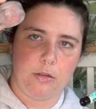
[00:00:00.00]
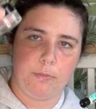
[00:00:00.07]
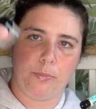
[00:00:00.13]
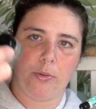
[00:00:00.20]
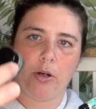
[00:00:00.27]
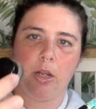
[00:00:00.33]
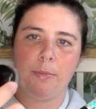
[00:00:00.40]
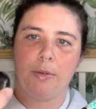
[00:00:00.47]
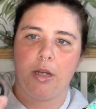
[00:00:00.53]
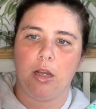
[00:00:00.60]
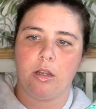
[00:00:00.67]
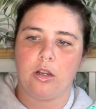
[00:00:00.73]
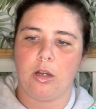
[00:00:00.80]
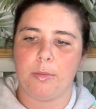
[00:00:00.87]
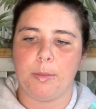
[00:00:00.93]
primer. I
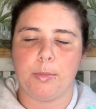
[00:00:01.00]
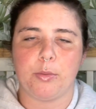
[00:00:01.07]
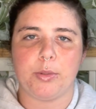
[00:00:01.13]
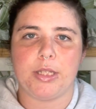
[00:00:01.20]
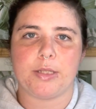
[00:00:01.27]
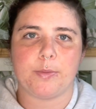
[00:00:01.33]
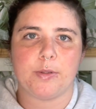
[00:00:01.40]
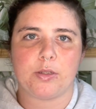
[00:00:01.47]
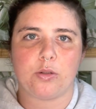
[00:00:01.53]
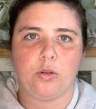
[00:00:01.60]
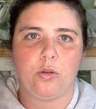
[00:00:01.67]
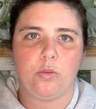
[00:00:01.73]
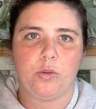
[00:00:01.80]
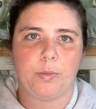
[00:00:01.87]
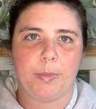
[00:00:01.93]
can't remember what this one's
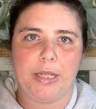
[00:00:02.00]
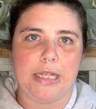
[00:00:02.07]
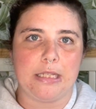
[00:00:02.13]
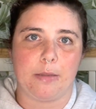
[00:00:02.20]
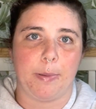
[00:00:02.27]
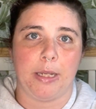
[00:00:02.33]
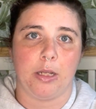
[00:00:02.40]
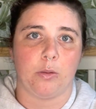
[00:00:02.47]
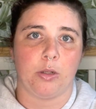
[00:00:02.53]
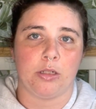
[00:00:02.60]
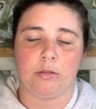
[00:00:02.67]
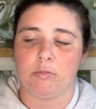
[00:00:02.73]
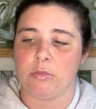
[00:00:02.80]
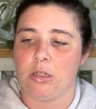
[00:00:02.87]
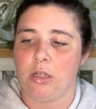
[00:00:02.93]
called, but it's the pink one.